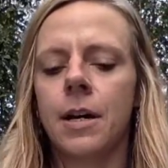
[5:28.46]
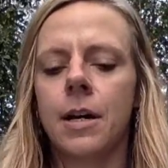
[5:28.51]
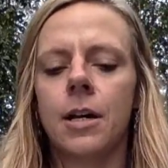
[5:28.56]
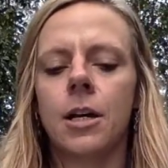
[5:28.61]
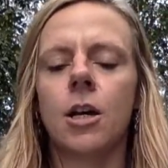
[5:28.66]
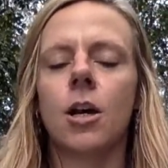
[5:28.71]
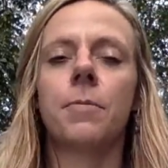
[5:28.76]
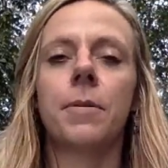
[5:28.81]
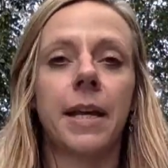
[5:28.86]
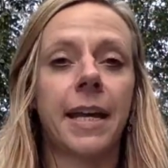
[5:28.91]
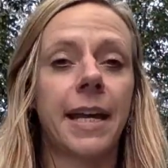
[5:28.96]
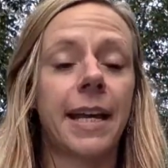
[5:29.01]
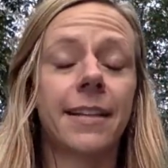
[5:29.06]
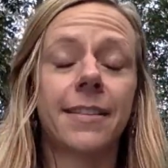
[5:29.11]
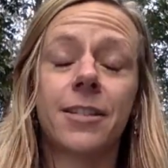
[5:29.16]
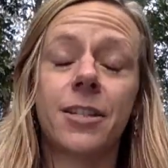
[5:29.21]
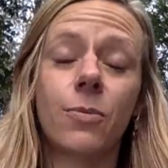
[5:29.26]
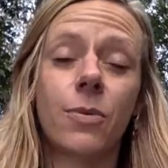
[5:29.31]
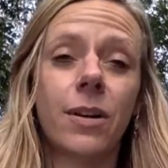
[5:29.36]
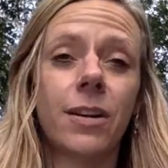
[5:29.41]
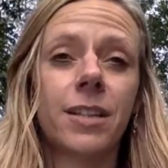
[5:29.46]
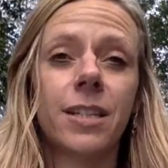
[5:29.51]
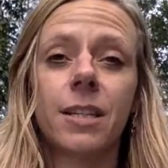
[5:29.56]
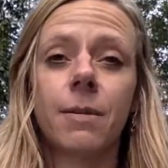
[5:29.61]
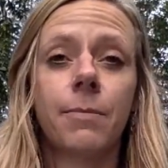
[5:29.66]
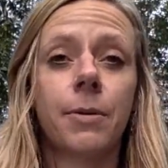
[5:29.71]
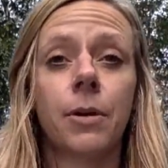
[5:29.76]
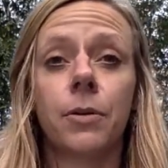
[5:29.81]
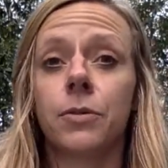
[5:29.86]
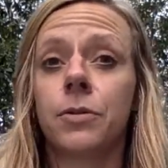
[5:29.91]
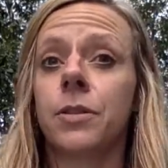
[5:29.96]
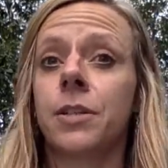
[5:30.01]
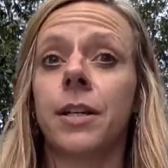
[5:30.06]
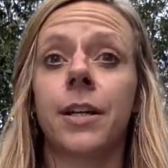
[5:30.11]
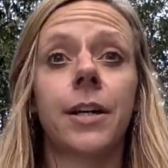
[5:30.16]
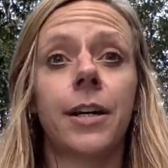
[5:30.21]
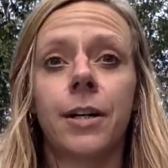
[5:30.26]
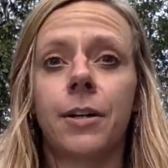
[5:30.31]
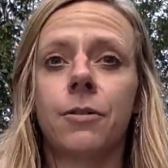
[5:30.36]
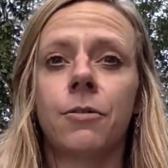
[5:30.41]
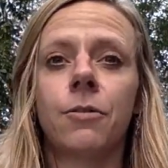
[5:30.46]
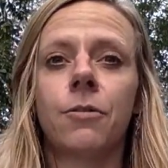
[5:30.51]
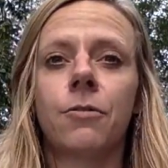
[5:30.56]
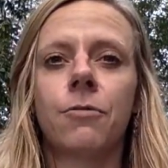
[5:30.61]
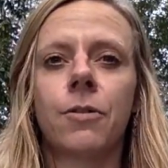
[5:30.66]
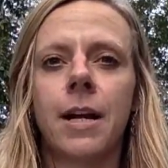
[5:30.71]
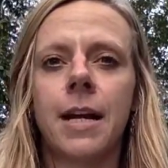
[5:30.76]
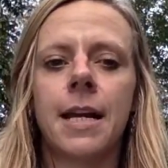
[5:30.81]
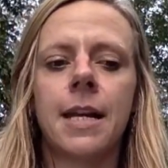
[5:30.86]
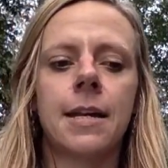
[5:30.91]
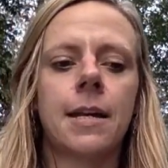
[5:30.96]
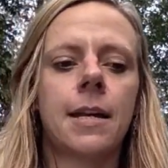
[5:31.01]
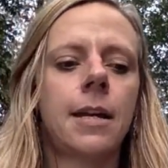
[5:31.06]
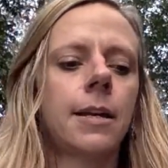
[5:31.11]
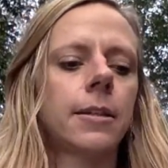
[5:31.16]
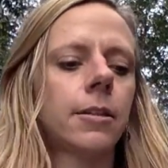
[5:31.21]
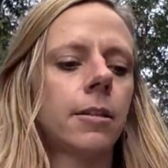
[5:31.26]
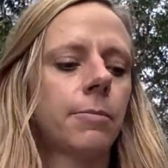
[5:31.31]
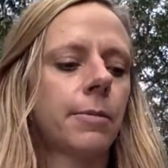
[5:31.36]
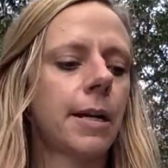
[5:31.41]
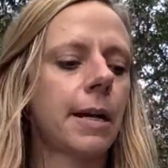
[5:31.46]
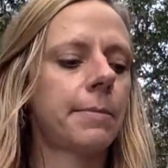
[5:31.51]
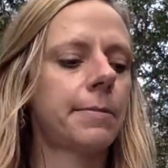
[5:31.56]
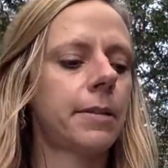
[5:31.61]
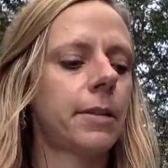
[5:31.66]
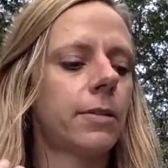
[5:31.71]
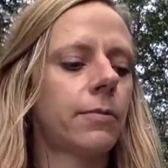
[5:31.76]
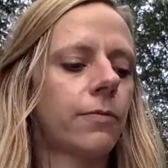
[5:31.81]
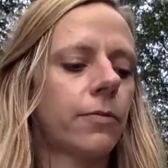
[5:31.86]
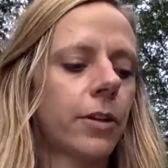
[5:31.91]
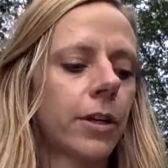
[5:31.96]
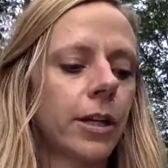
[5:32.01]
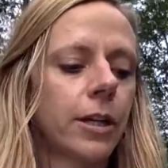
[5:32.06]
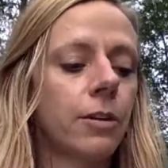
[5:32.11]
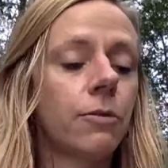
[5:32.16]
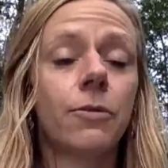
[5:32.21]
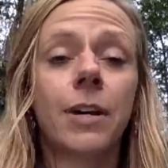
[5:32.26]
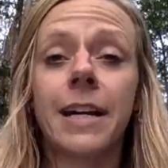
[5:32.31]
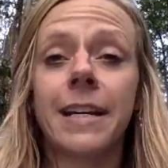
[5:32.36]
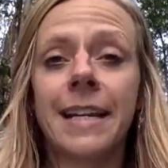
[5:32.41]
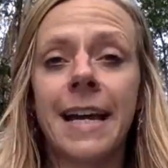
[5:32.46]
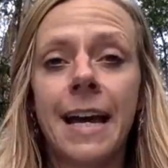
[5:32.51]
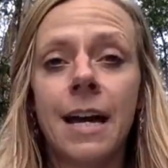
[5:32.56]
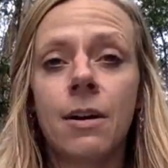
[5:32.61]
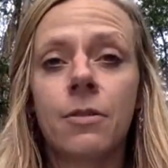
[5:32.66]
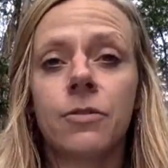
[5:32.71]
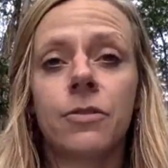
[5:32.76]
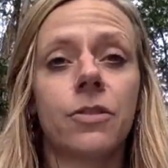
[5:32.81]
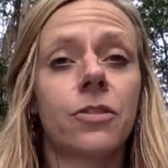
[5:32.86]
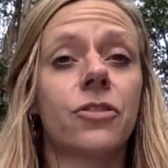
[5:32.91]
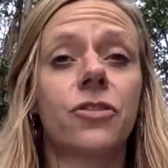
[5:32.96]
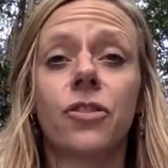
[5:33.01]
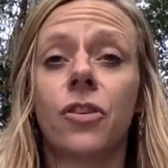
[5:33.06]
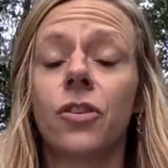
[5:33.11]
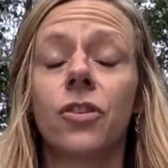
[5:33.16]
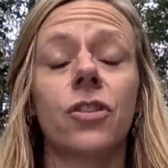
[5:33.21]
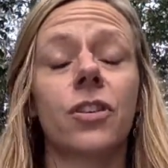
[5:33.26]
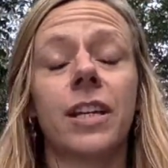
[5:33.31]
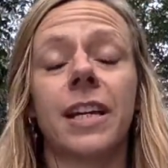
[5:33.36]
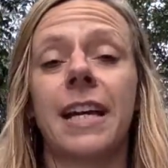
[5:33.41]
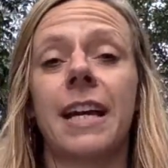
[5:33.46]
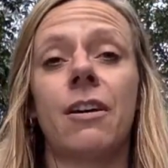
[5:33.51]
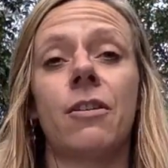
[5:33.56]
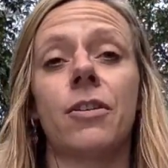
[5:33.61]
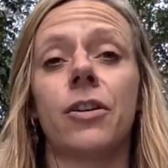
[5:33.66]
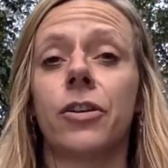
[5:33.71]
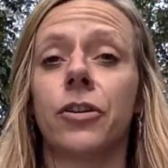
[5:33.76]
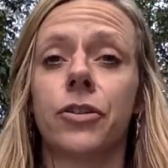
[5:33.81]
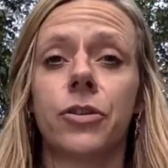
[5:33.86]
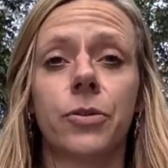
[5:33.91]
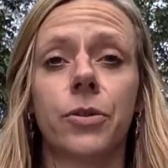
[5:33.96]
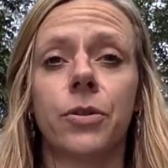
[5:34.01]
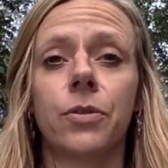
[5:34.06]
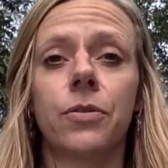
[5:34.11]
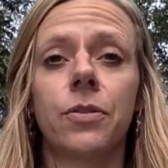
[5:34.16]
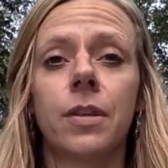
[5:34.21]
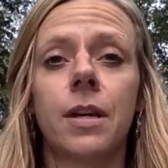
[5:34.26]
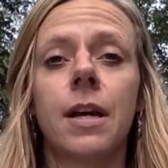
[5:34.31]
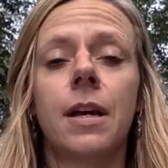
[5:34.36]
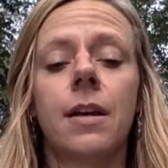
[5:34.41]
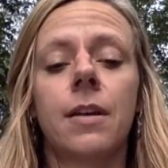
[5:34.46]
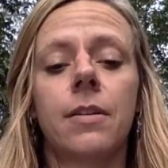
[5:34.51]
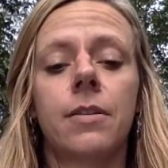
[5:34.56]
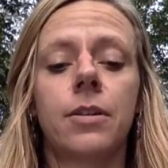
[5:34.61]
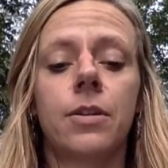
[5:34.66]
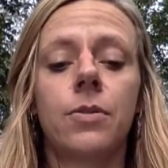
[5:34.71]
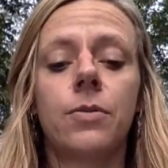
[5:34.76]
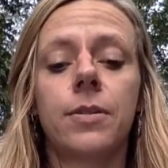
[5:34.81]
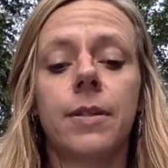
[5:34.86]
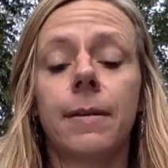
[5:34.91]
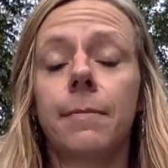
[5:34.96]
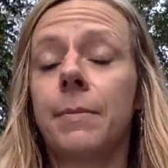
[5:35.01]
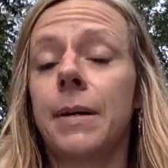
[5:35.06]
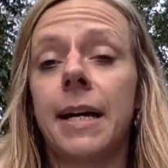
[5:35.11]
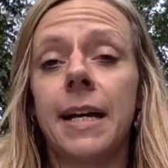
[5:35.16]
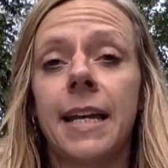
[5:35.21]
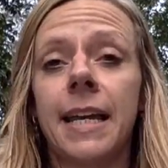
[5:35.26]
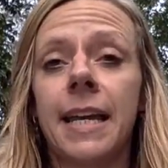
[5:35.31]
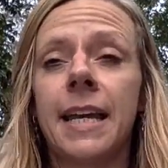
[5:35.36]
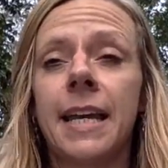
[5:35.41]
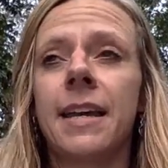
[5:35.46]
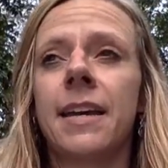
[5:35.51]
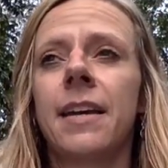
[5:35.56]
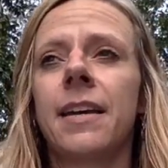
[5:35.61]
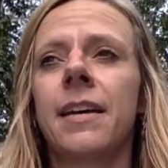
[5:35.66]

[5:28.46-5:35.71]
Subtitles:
You hope it gets to where it's supposed to go, right? So perhaps it's for you right now, it's just journaling out your truth to somebody,